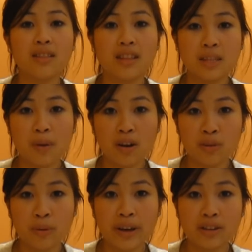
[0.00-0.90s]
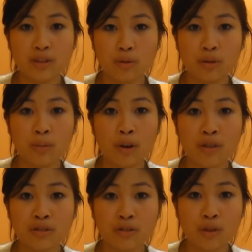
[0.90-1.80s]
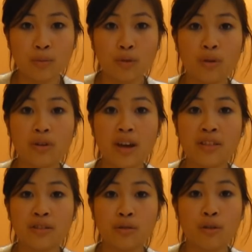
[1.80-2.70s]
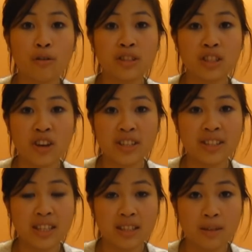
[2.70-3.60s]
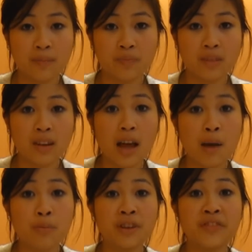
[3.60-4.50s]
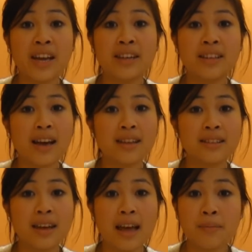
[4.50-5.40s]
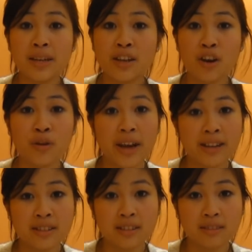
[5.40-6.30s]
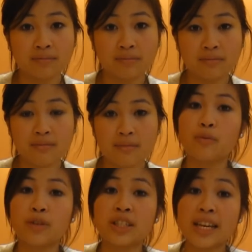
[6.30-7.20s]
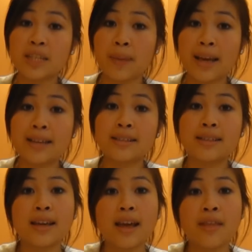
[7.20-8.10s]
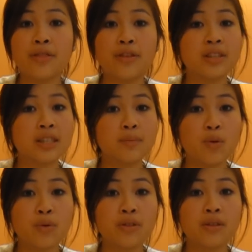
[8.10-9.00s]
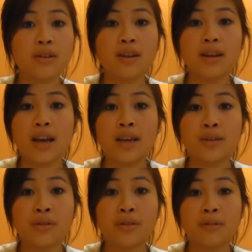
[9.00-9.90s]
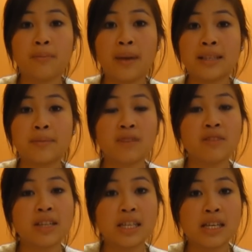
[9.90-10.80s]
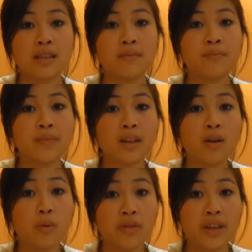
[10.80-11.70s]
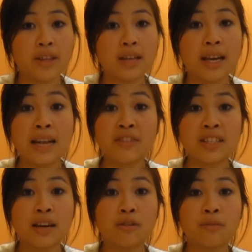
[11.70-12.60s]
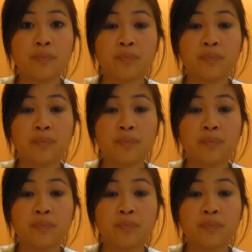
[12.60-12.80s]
This pathway is called the microsomal ethanol oxidizing system, abbreviated as MEOS, which takes place in the smooth endoplasmic reticulum within the liver cell.